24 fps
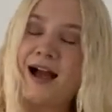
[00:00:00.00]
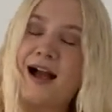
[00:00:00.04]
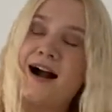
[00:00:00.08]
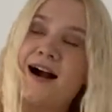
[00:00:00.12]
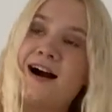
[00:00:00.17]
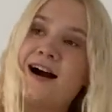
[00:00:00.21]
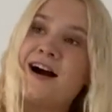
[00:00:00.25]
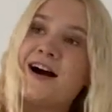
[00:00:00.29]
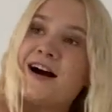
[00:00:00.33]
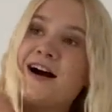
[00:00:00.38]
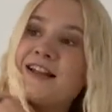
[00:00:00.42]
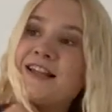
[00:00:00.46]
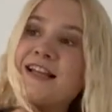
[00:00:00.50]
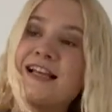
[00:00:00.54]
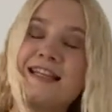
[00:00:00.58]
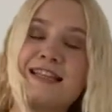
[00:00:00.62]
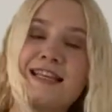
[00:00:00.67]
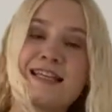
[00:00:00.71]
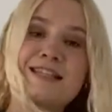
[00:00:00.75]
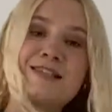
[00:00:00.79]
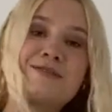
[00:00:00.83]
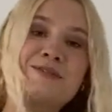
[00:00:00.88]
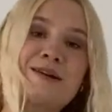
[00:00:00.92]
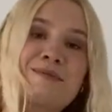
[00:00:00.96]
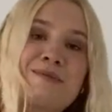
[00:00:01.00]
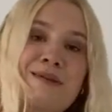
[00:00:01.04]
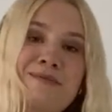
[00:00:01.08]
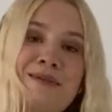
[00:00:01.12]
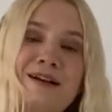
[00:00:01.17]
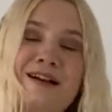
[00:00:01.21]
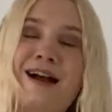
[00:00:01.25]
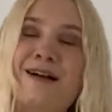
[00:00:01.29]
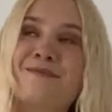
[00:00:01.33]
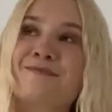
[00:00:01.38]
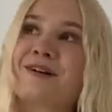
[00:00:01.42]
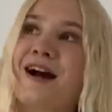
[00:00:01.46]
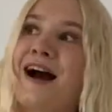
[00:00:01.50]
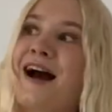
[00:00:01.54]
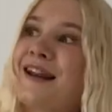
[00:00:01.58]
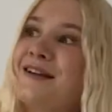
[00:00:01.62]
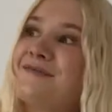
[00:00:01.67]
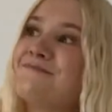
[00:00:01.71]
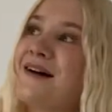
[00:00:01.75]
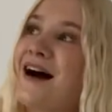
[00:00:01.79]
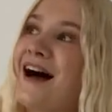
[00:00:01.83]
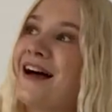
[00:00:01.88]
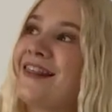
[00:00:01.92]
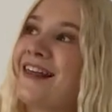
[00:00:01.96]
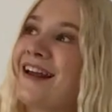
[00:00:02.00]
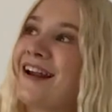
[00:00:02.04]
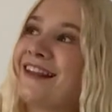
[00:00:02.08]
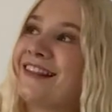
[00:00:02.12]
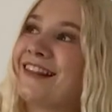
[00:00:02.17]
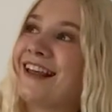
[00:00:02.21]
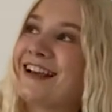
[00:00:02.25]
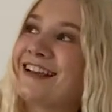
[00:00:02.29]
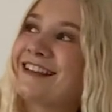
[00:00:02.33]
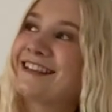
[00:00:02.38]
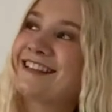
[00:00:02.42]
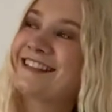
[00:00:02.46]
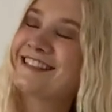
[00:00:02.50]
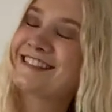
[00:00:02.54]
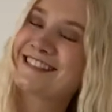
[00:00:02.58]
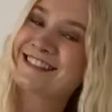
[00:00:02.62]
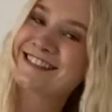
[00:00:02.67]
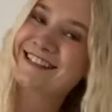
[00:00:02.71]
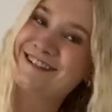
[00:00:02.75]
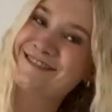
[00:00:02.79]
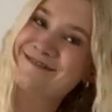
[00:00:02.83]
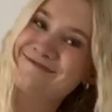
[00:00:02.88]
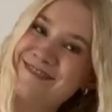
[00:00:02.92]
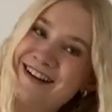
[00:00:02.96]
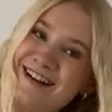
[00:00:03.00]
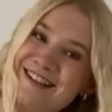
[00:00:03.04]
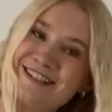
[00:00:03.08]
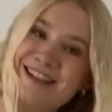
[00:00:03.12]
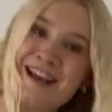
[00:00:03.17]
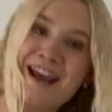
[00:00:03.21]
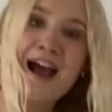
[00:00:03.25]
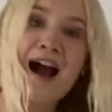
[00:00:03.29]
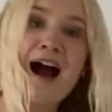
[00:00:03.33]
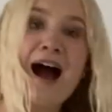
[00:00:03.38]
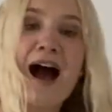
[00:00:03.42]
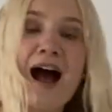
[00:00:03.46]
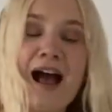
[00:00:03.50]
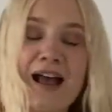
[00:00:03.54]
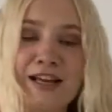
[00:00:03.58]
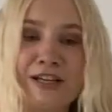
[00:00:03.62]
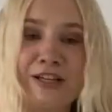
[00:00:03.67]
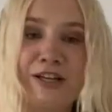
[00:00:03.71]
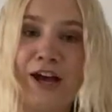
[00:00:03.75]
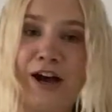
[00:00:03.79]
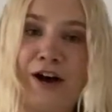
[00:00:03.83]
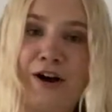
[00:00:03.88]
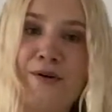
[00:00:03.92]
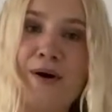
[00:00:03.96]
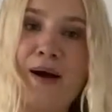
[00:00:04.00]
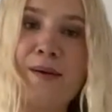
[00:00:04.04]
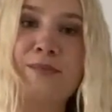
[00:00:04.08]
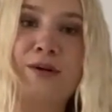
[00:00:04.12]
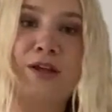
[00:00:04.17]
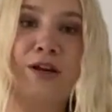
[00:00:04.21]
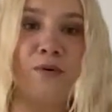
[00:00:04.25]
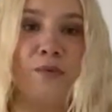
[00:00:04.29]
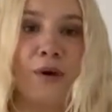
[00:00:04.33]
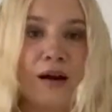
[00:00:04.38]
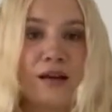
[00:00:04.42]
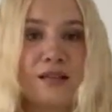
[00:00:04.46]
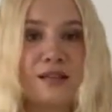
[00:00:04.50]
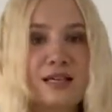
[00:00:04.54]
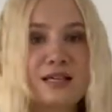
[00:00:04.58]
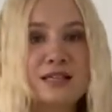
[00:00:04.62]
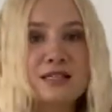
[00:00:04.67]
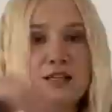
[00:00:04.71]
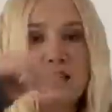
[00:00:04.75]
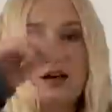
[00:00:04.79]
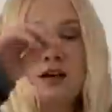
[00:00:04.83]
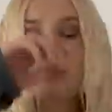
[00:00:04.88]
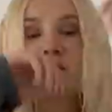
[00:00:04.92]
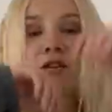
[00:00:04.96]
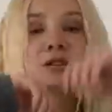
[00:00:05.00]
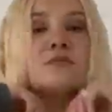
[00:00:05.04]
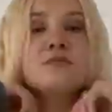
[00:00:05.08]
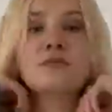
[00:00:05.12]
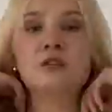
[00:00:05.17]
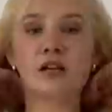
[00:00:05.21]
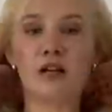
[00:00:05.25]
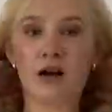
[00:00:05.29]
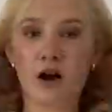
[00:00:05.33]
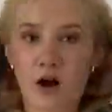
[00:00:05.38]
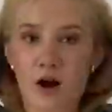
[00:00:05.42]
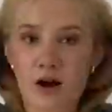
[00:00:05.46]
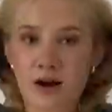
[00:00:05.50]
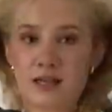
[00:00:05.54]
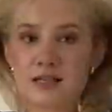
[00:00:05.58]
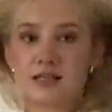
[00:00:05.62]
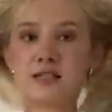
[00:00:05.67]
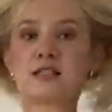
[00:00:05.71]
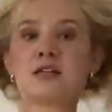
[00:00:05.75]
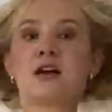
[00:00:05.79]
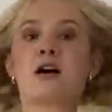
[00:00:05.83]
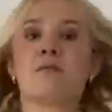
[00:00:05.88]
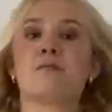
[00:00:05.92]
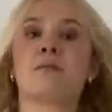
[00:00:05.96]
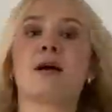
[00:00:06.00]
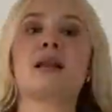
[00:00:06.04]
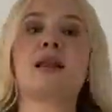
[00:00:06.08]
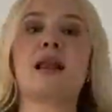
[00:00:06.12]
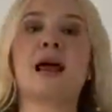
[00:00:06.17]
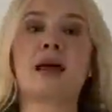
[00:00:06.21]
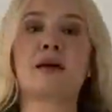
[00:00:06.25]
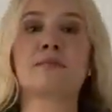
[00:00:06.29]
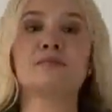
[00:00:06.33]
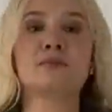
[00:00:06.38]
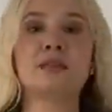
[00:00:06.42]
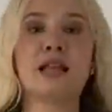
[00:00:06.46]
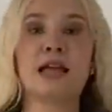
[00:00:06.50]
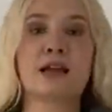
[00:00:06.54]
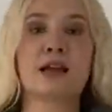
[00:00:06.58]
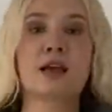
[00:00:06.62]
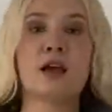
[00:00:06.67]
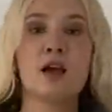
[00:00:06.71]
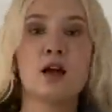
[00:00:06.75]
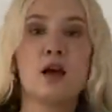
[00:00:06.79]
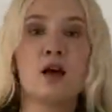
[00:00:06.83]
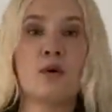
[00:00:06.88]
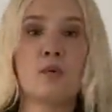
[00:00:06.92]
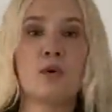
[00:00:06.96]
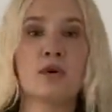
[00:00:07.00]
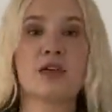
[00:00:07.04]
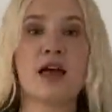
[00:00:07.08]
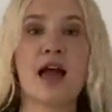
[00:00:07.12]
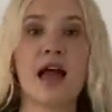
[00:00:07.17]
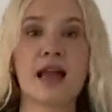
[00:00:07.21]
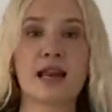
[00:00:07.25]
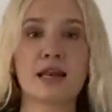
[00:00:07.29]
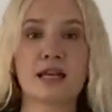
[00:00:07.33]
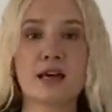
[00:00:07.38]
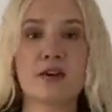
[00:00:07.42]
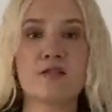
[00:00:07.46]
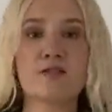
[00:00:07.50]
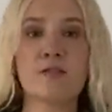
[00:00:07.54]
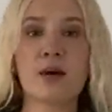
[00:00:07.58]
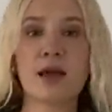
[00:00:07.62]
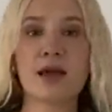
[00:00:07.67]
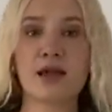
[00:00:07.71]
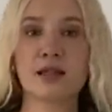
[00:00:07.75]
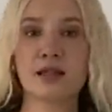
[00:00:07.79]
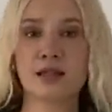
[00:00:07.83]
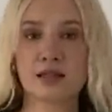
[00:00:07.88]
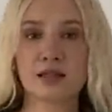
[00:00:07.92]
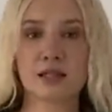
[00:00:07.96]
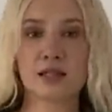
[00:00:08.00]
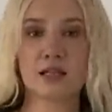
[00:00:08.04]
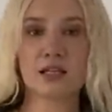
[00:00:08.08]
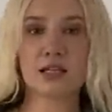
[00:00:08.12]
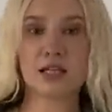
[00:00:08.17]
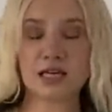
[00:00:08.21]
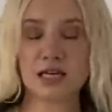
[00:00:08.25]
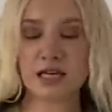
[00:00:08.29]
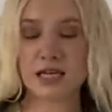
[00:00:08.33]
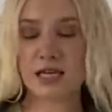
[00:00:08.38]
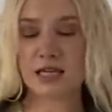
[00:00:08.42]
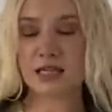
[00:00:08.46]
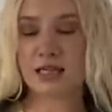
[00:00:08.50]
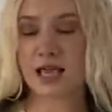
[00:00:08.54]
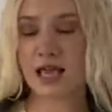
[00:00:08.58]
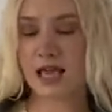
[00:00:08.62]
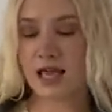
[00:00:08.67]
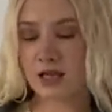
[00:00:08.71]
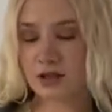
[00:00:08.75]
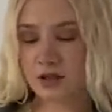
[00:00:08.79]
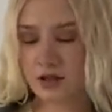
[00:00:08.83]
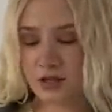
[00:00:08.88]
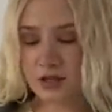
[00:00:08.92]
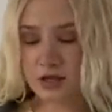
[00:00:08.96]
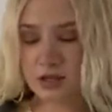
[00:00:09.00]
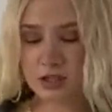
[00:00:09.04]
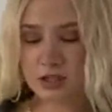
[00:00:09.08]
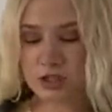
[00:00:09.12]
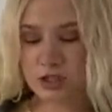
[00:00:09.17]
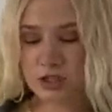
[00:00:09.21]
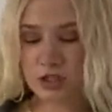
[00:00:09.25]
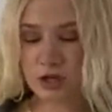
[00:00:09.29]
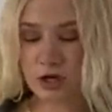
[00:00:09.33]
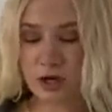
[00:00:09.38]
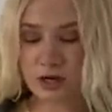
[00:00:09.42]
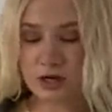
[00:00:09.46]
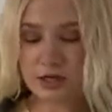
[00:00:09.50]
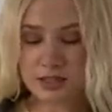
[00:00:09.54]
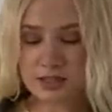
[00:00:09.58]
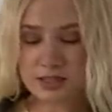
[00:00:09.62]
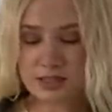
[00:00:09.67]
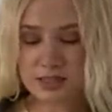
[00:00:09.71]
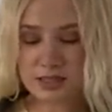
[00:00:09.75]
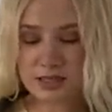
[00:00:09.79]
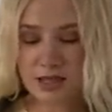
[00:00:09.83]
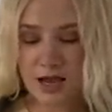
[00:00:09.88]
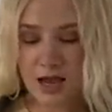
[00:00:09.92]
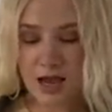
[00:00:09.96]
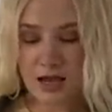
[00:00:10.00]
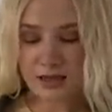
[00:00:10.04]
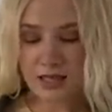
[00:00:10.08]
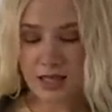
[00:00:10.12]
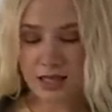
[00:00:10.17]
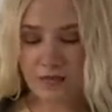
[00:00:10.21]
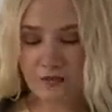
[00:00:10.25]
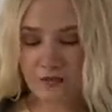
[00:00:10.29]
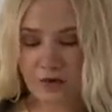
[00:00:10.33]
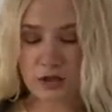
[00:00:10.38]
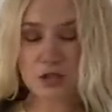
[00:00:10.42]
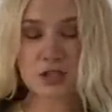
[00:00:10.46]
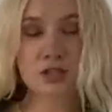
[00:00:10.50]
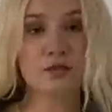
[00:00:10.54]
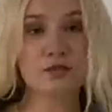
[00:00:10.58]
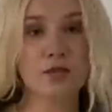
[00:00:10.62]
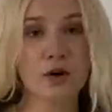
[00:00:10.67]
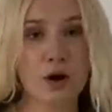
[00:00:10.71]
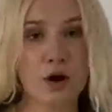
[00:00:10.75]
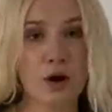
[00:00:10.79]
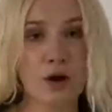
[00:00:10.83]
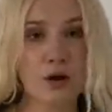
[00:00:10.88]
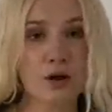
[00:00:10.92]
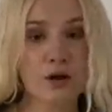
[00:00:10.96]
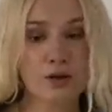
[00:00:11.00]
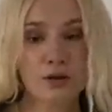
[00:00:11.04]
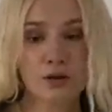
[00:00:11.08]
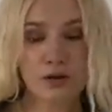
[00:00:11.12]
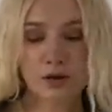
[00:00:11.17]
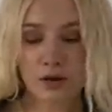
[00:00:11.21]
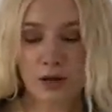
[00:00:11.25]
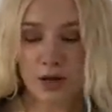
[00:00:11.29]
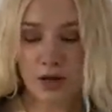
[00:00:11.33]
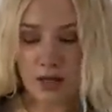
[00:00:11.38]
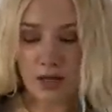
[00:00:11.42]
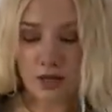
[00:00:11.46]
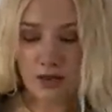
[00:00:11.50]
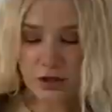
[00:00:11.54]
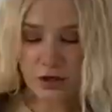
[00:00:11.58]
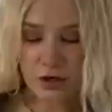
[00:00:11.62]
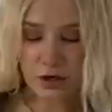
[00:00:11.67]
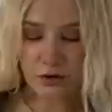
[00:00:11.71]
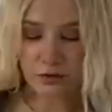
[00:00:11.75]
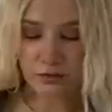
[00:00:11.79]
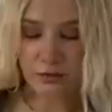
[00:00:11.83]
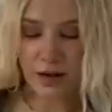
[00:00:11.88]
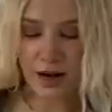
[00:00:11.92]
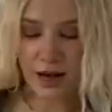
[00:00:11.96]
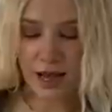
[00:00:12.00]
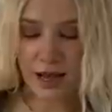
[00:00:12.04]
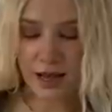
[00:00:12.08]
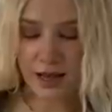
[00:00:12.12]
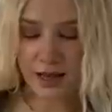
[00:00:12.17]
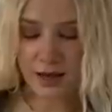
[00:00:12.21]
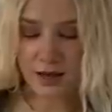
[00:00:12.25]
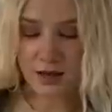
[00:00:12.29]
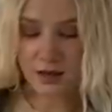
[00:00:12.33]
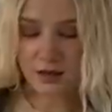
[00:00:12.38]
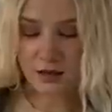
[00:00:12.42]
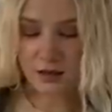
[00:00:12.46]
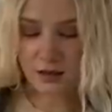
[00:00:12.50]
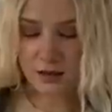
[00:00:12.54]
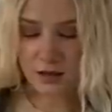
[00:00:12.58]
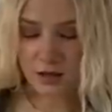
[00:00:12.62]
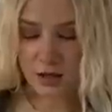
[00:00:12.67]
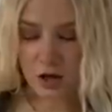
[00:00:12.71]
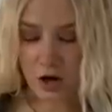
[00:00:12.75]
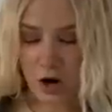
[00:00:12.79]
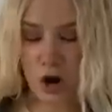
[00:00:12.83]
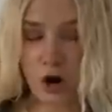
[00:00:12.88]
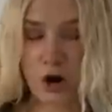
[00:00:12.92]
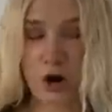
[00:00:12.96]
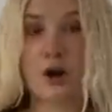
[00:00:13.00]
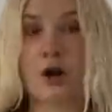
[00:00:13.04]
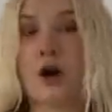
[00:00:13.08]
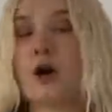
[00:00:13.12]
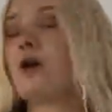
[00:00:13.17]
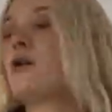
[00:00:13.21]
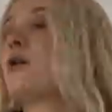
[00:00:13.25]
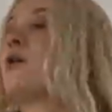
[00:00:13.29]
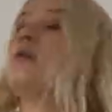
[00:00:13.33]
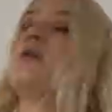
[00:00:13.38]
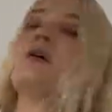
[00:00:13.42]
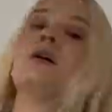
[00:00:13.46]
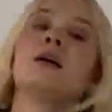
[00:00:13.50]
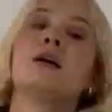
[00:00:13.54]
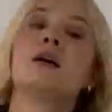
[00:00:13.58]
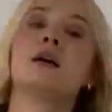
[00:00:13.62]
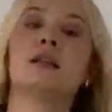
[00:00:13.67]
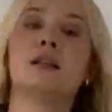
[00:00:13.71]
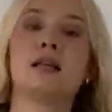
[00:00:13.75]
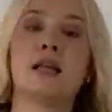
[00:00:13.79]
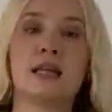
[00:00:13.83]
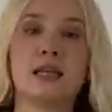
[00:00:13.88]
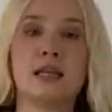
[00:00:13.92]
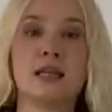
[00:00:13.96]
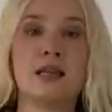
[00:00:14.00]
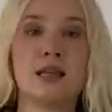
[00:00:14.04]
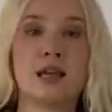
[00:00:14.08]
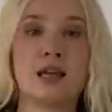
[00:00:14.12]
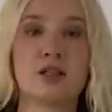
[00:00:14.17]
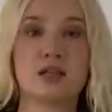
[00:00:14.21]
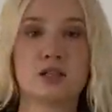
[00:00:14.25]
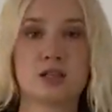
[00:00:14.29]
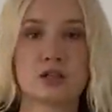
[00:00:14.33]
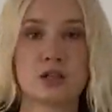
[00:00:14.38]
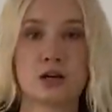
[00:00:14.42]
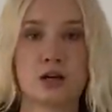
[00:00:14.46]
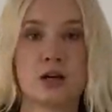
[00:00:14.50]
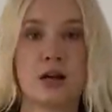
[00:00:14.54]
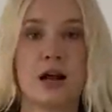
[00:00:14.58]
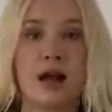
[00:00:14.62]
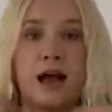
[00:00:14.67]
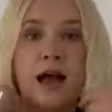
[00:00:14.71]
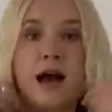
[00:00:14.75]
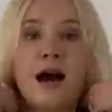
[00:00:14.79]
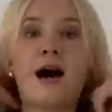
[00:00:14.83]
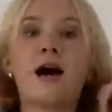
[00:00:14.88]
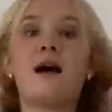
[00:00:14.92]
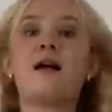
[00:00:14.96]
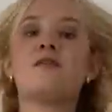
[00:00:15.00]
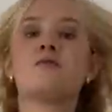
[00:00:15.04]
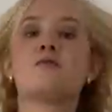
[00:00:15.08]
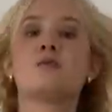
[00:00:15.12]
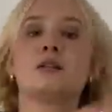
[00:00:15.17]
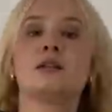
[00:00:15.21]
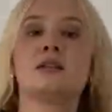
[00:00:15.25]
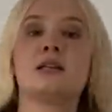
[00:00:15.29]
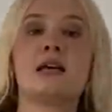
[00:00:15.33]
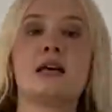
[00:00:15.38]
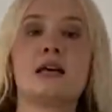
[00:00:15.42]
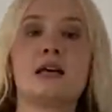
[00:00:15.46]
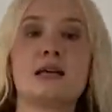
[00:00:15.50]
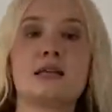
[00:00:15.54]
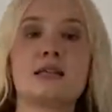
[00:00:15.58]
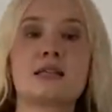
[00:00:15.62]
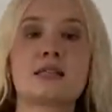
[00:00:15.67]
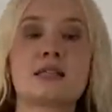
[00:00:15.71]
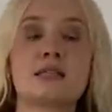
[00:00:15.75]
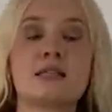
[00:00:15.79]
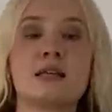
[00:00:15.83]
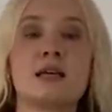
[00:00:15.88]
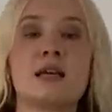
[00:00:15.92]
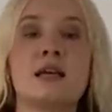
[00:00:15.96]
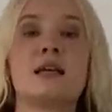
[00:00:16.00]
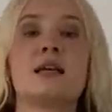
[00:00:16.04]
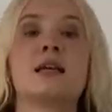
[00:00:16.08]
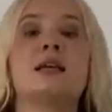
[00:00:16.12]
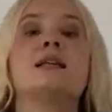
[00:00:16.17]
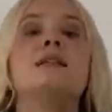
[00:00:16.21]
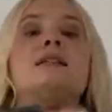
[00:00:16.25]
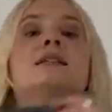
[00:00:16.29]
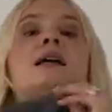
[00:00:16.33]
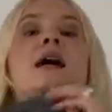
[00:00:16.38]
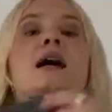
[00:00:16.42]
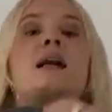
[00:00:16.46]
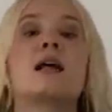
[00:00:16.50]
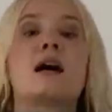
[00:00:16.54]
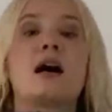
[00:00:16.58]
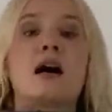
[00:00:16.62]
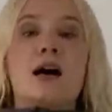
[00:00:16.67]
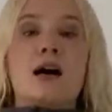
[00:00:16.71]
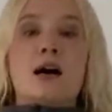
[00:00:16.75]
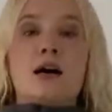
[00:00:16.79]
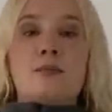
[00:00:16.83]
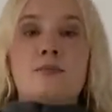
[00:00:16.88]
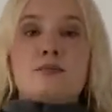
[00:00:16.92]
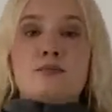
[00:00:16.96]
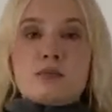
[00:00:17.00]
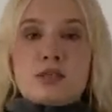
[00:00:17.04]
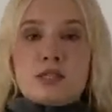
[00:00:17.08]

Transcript: Uh, like this is what I gonna Like I'm kind of mad that I like this so much. I know I'm gonna wear this honestly on Monday. Like with any of my knee length skirts, like first of all, the gray cargo, like knee length skirt I have with this done up,